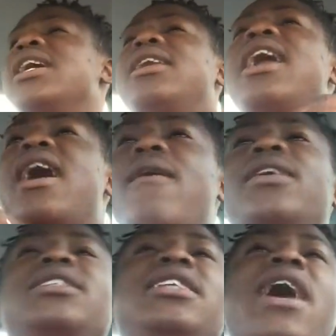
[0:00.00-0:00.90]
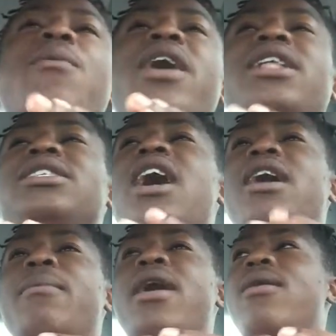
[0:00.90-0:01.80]
Now, today we're here to
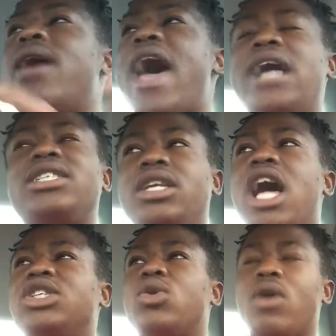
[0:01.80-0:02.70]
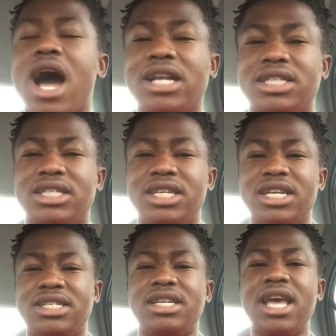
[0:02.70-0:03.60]
talk about astrological
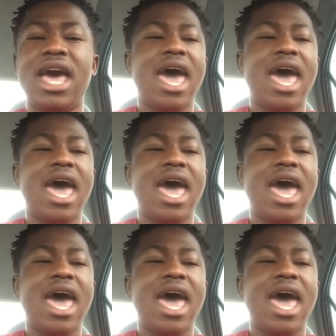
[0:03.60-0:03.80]
consciousness